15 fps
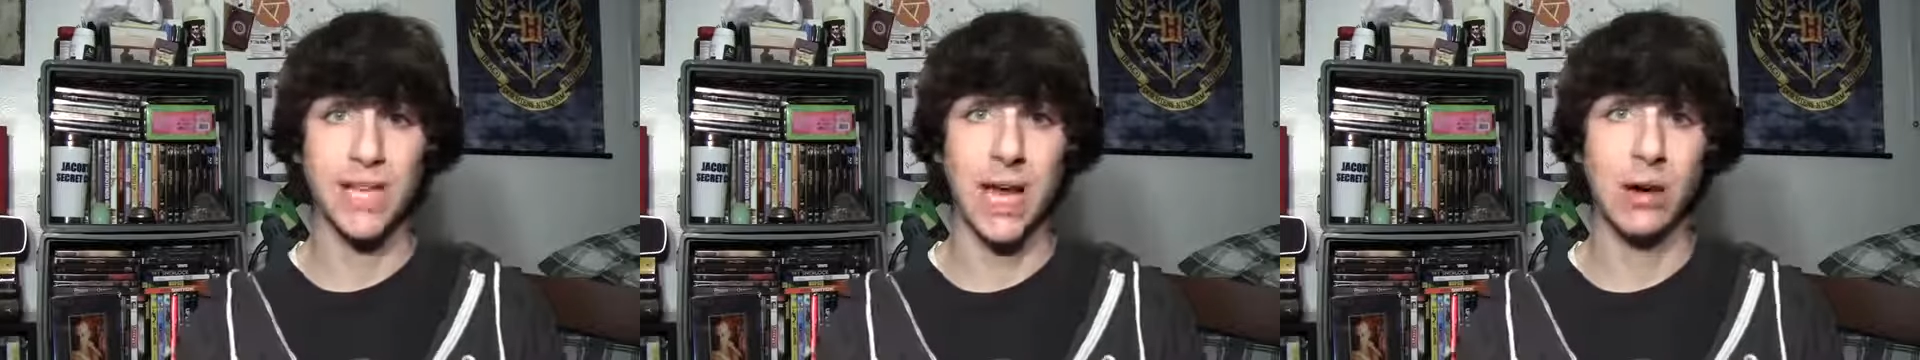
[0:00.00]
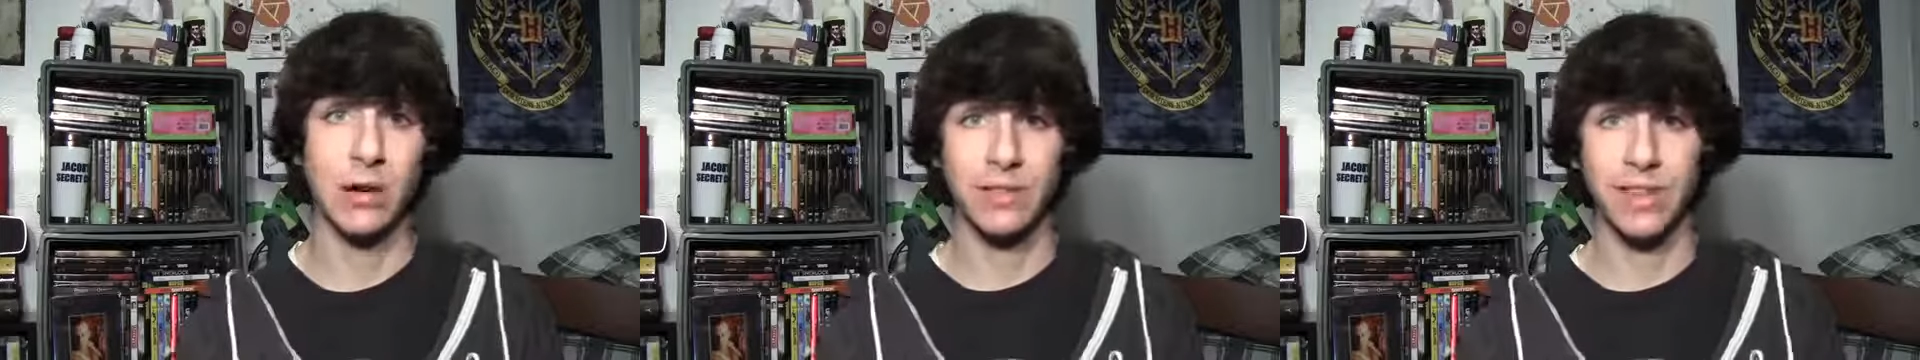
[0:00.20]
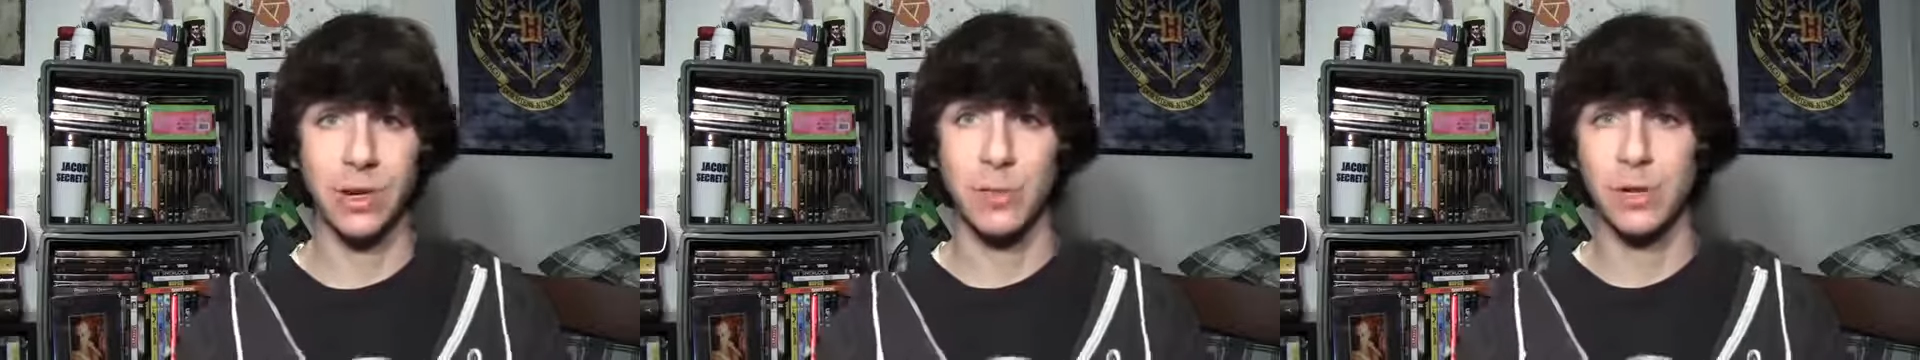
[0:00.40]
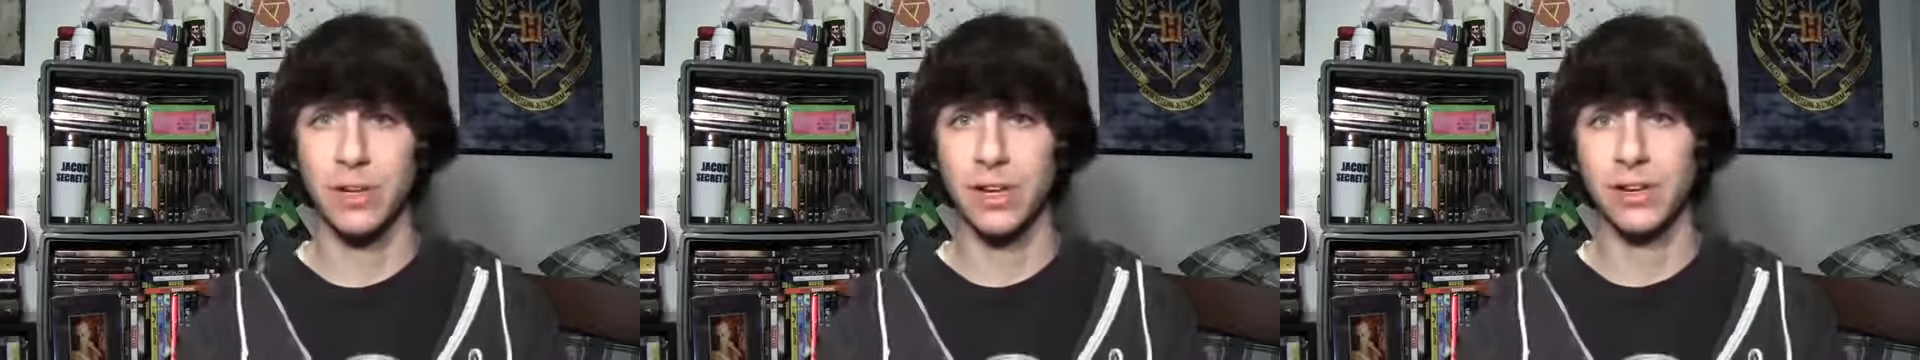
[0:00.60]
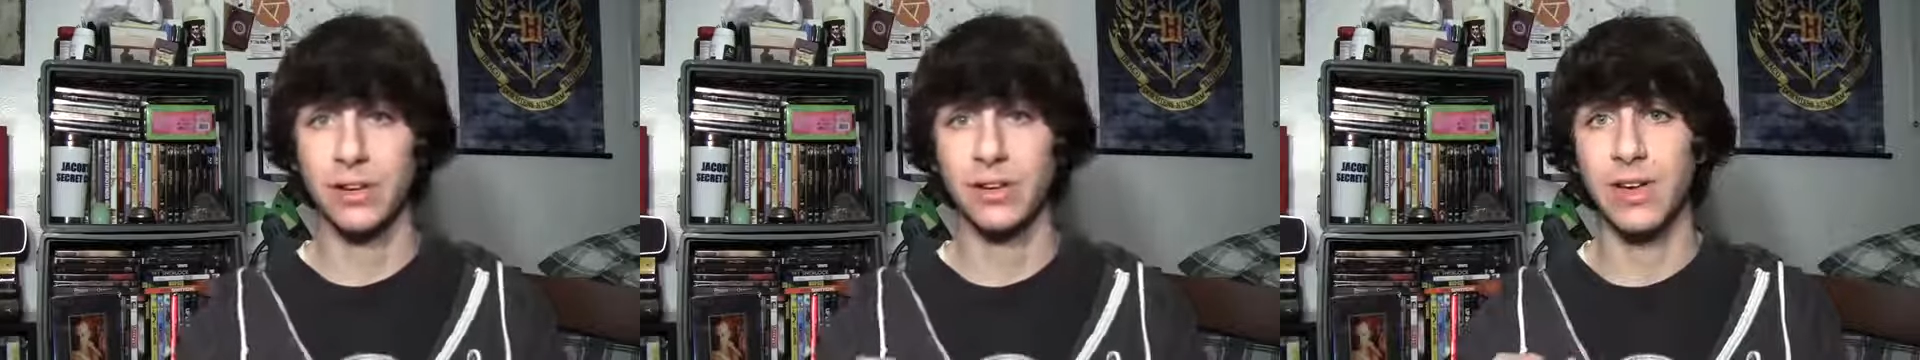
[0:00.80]
now have the
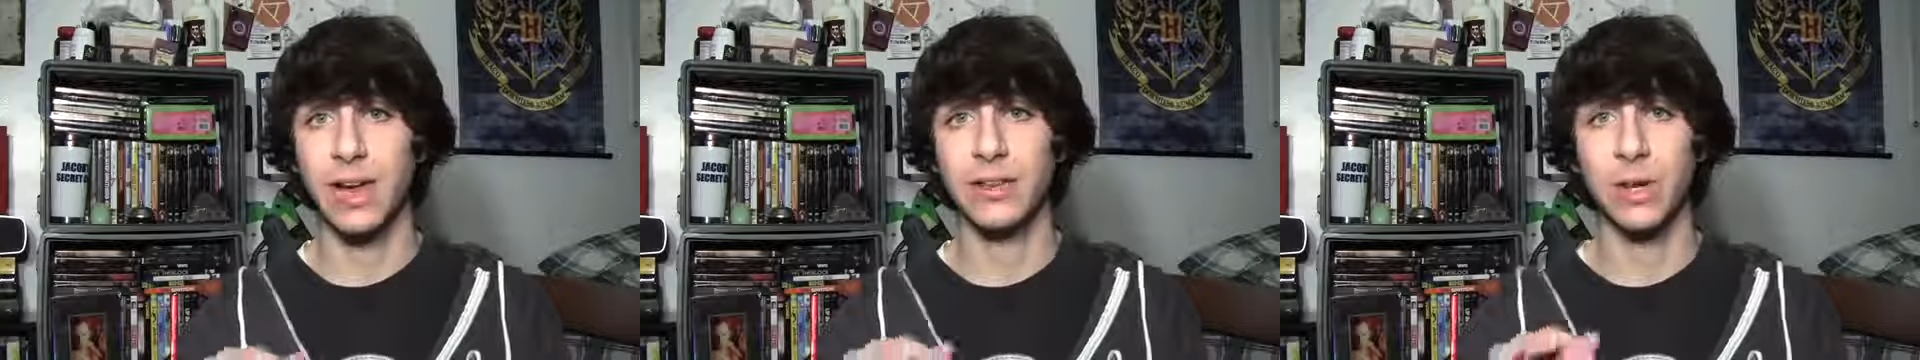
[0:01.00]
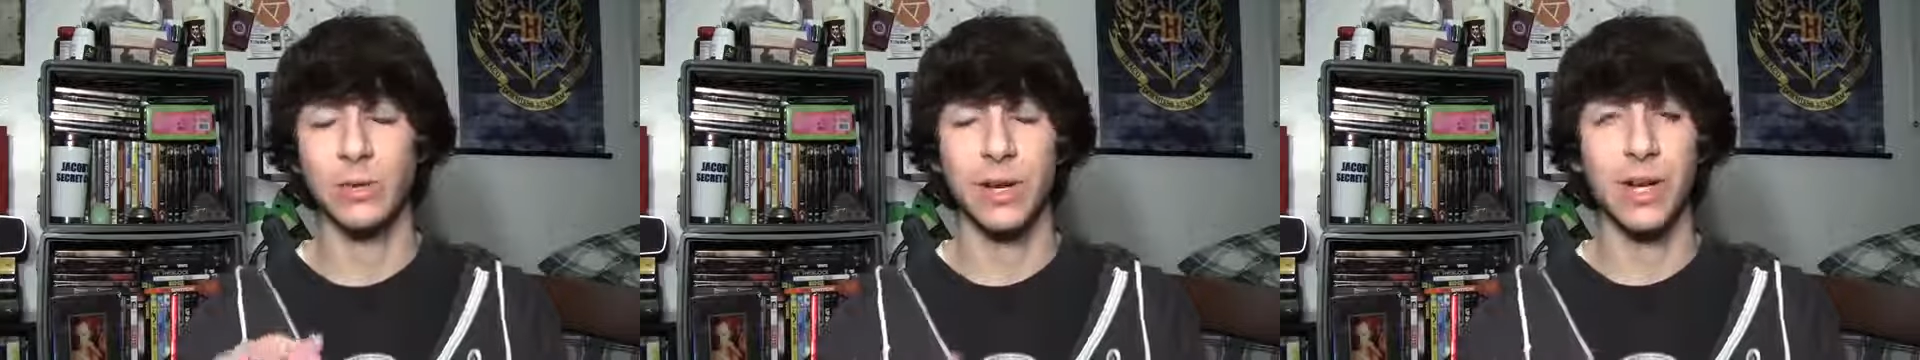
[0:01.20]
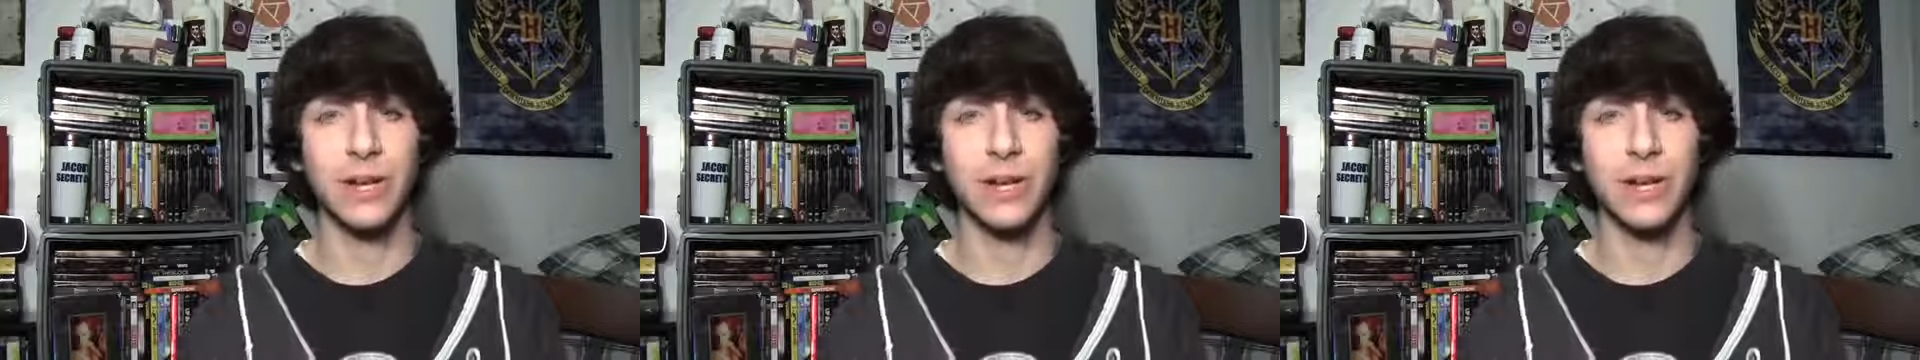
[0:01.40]
ability to download